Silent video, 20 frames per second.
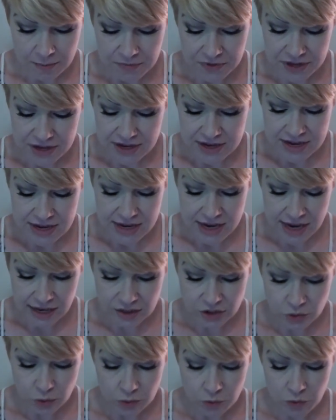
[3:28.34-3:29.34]
The
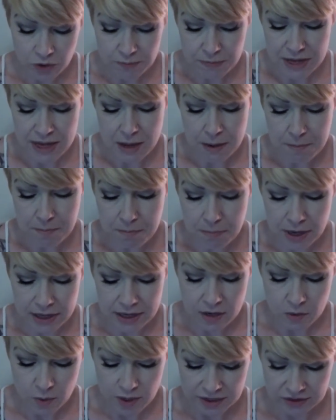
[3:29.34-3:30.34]
next one would be
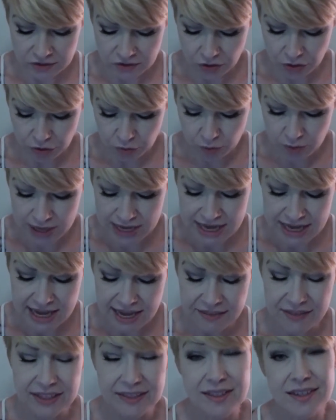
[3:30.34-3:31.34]
MoneyWiz 3,
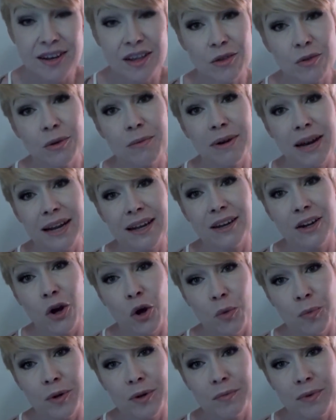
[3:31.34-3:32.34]
and that's another one I'm not going to
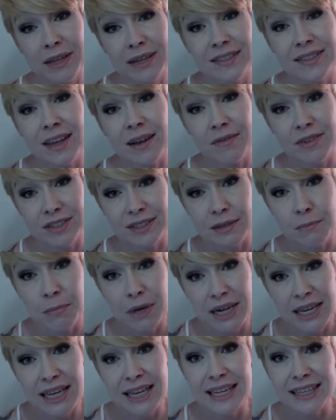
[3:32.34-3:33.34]
open because obviously
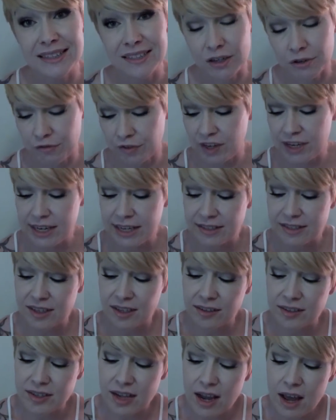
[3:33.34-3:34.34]
money, it's our
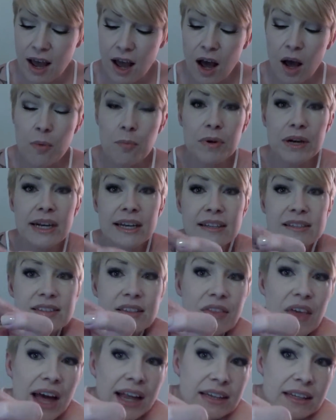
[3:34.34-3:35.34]
finances, but it is
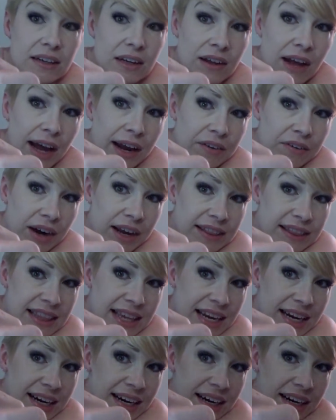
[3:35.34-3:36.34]
that little guy right
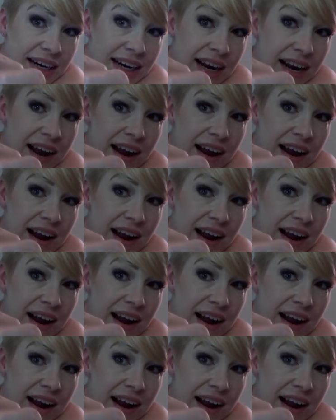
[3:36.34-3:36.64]
there.